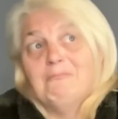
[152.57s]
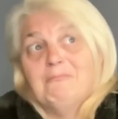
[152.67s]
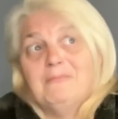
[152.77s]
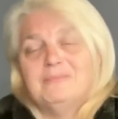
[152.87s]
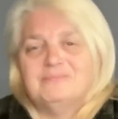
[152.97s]

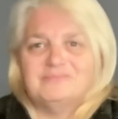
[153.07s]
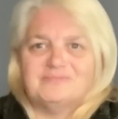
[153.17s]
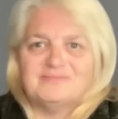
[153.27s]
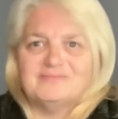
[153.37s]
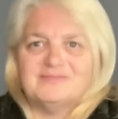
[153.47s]

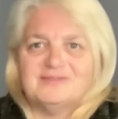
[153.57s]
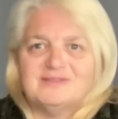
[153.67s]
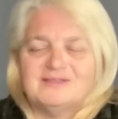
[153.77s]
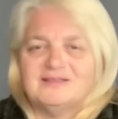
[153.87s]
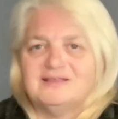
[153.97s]

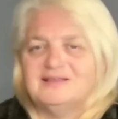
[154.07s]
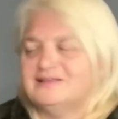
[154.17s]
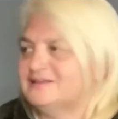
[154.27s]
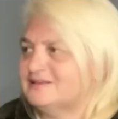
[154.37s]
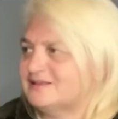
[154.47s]

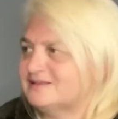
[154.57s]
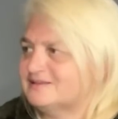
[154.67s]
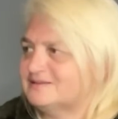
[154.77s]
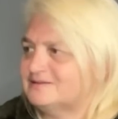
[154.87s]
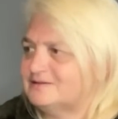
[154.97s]

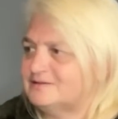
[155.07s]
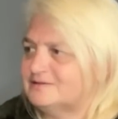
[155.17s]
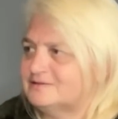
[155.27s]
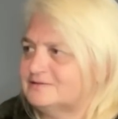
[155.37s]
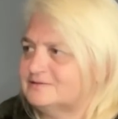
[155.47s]

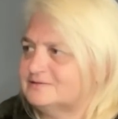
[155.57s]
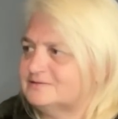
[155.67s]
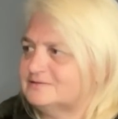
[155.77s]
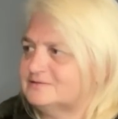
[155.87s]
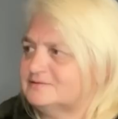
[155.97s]

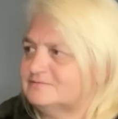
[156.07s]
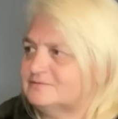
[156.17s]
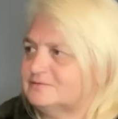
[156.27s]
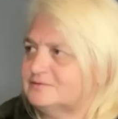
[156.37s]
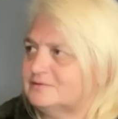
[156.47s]

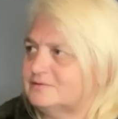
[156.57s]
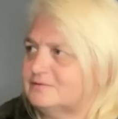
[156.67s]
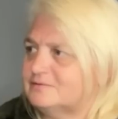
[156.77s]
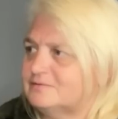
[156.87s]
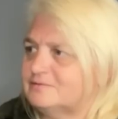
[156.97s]

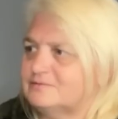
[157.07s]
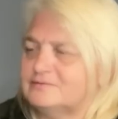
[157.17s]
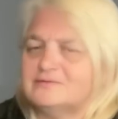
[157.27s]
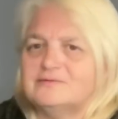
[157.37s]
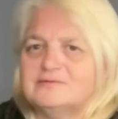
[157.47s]

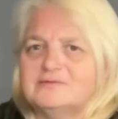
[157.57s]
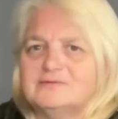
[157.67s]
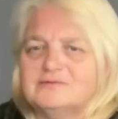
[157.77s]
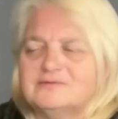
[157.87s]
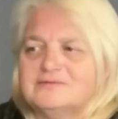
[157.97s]

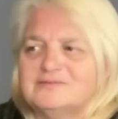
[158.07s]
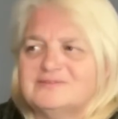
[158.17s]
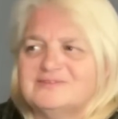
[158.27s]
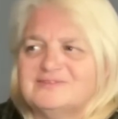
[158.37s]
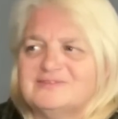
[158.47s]

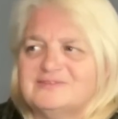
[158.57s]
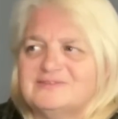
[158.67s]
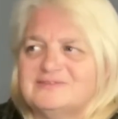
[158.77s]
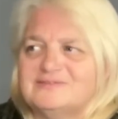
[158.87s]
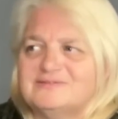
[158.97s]

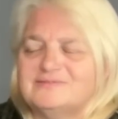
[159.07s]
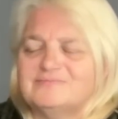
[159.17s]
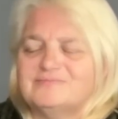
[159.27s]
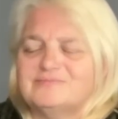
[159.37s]
(not speaking)